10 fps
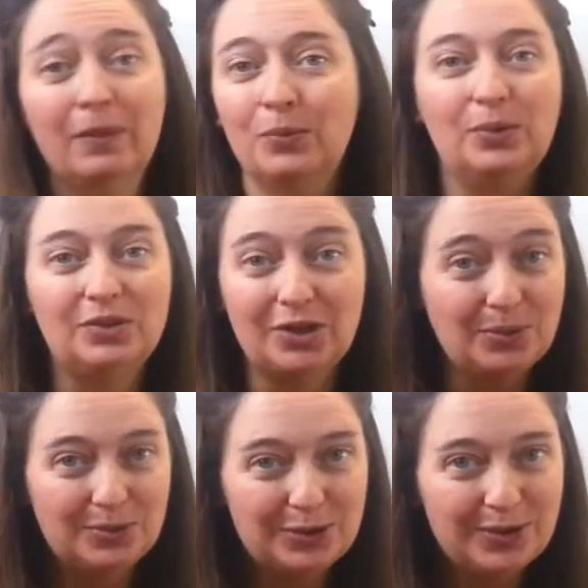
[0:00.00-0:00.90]
Well,
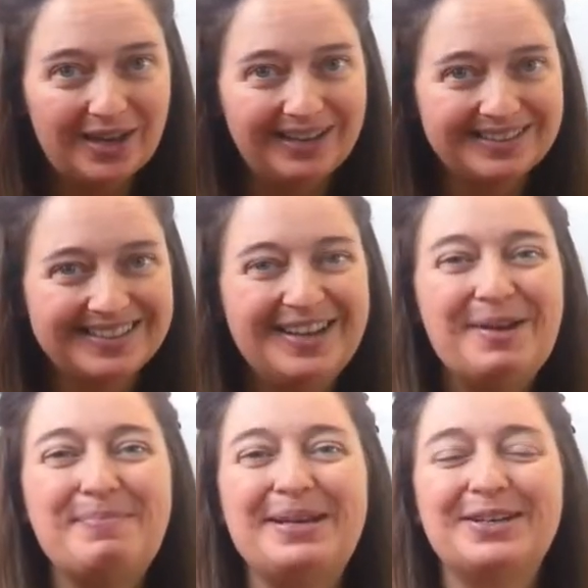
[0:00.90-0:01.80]
don't do that,
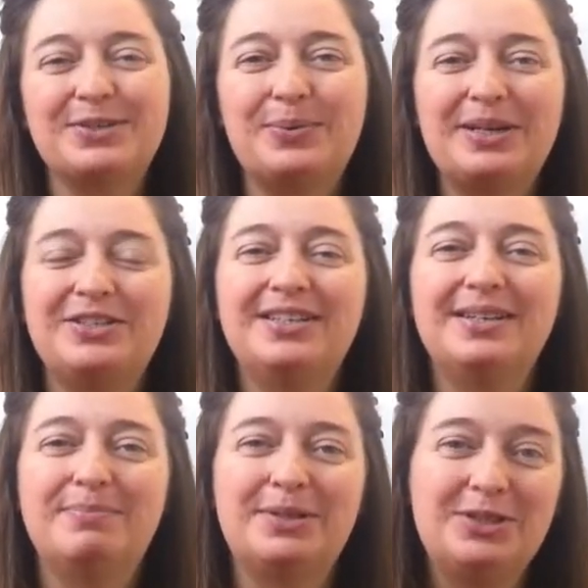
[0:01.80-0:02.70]
because question
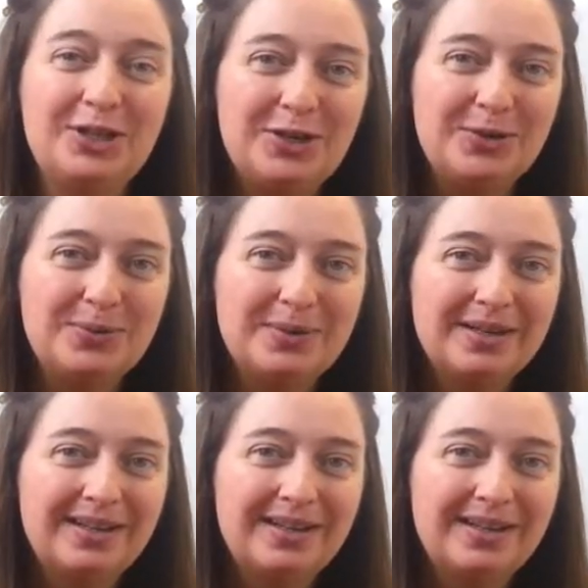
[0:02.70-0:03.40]
number 2,